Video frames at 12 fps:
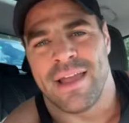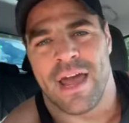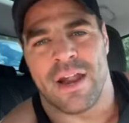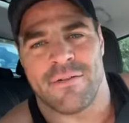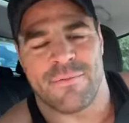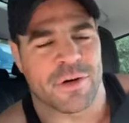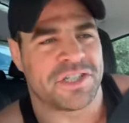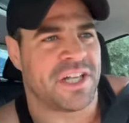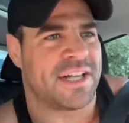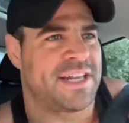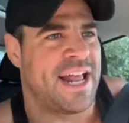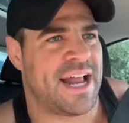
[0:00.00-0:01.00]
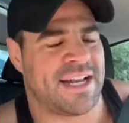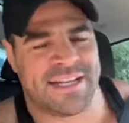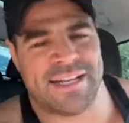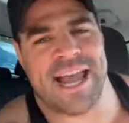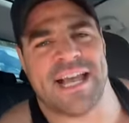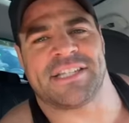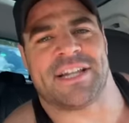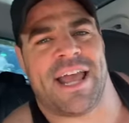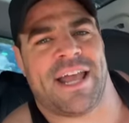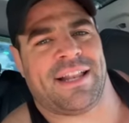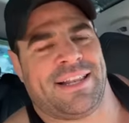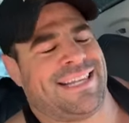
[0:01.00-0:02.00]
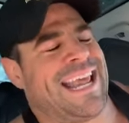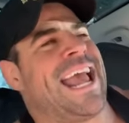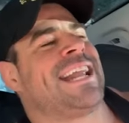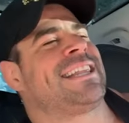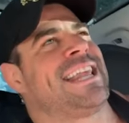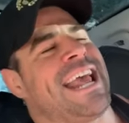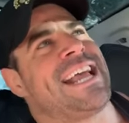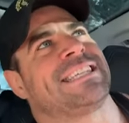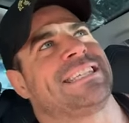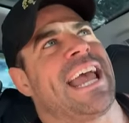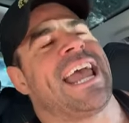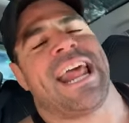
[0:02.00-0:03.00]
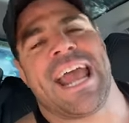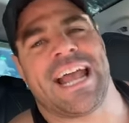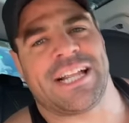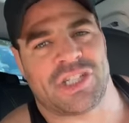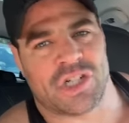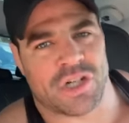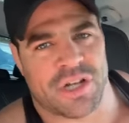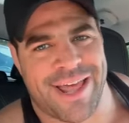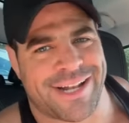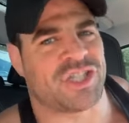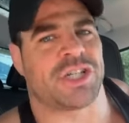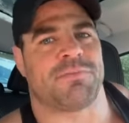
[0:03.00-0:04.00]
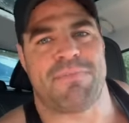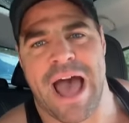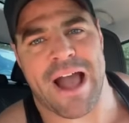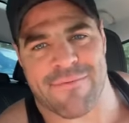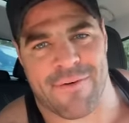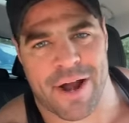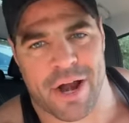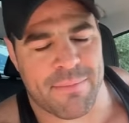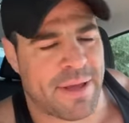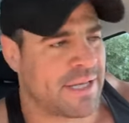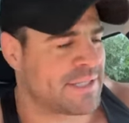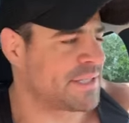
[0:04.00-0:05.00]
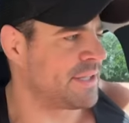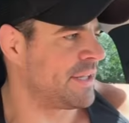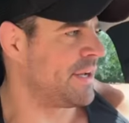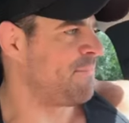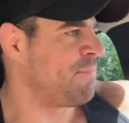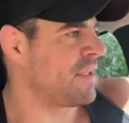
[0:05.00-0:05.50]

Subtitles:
And unfortunately today's day and age, that just backfired basically,